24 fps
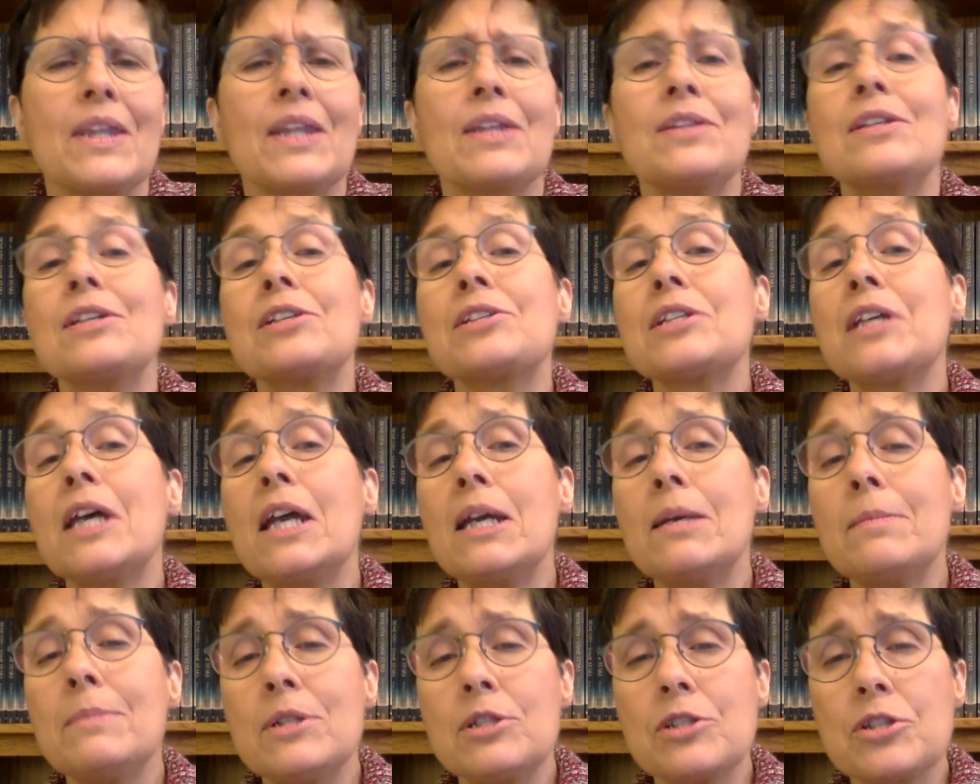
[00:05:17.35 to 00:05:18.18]
The
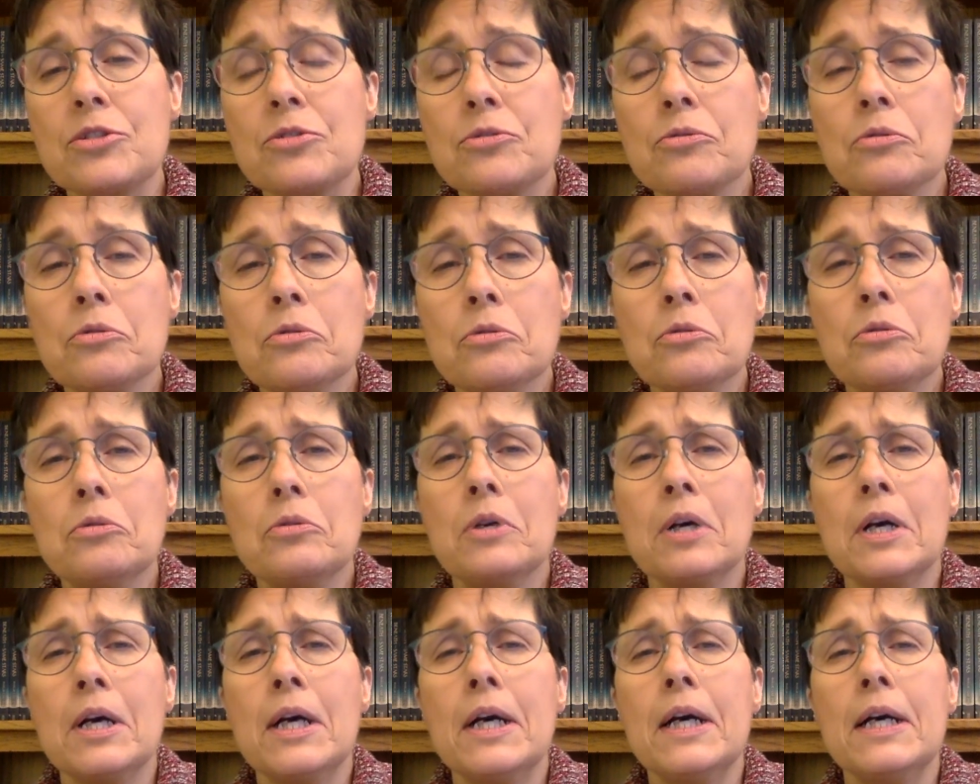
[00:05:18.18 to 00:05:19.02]
same is true
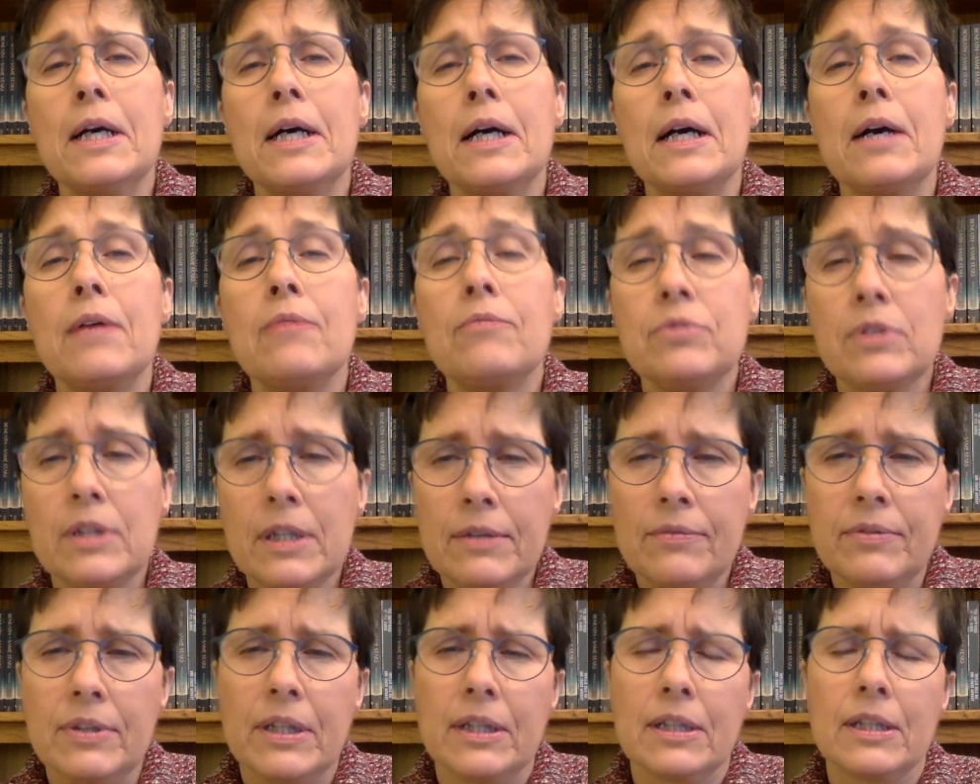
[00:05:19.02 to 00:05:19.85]
of
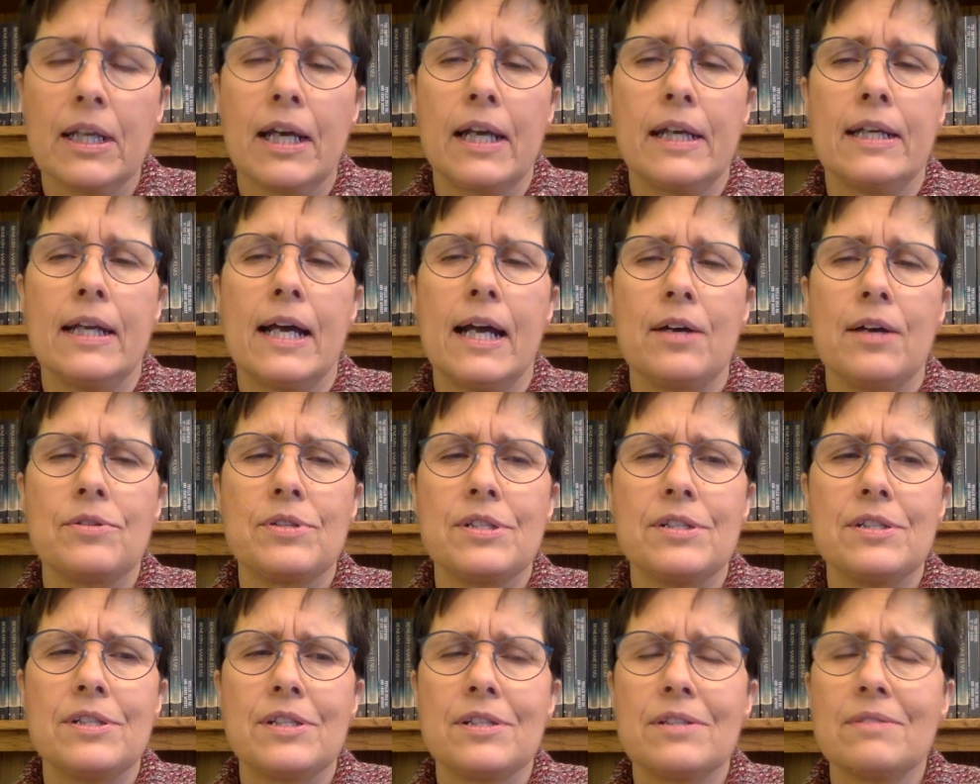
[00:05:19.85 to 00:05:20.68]
living
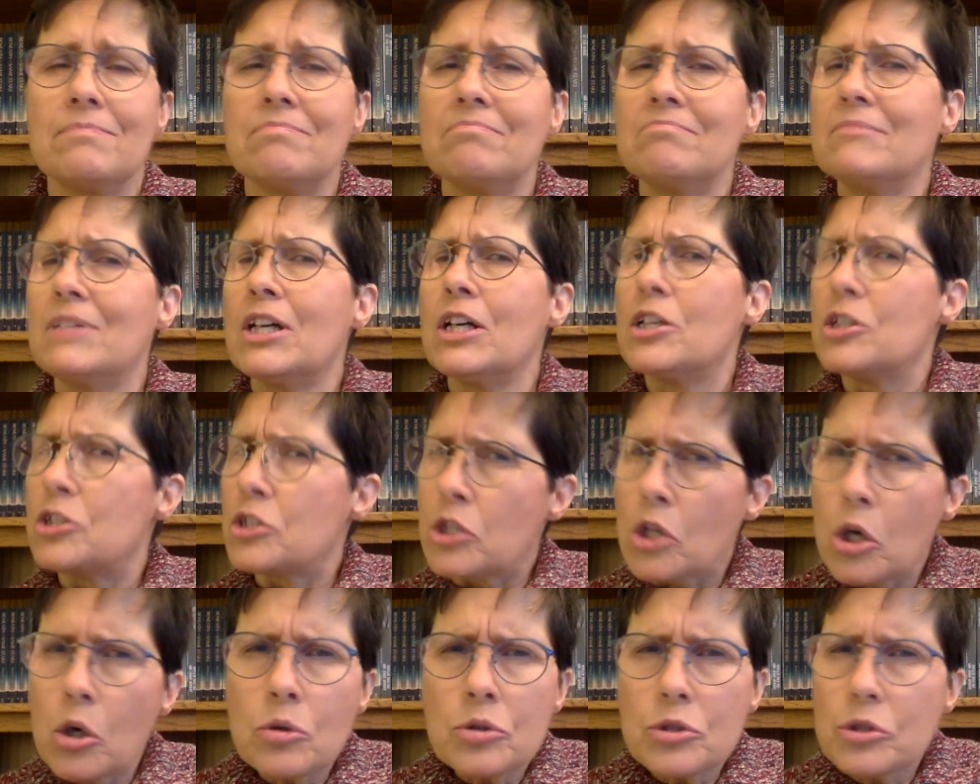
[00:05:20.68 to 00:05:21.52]
lighthouses,
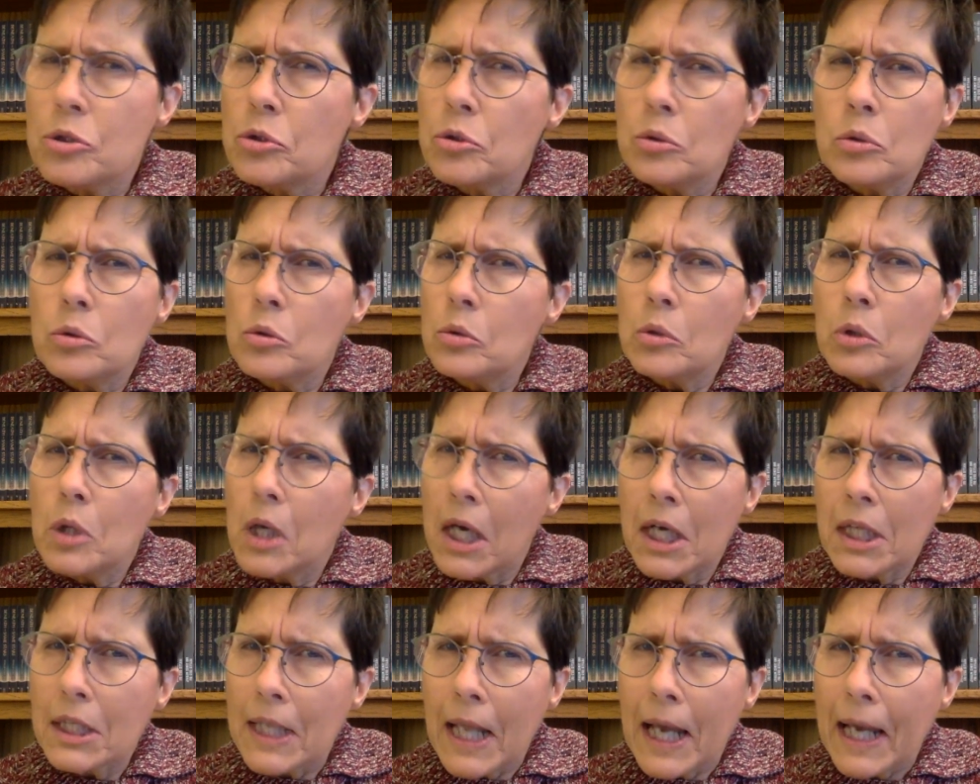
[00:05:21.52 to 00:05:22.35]
no two
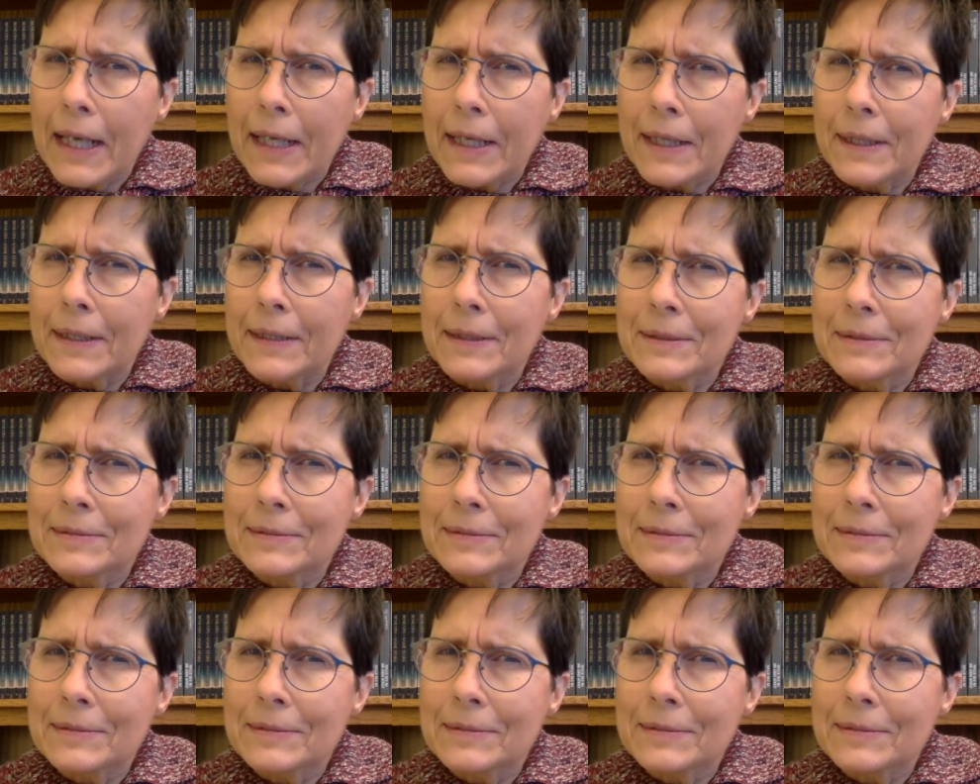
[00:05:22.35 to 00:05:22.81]
alike.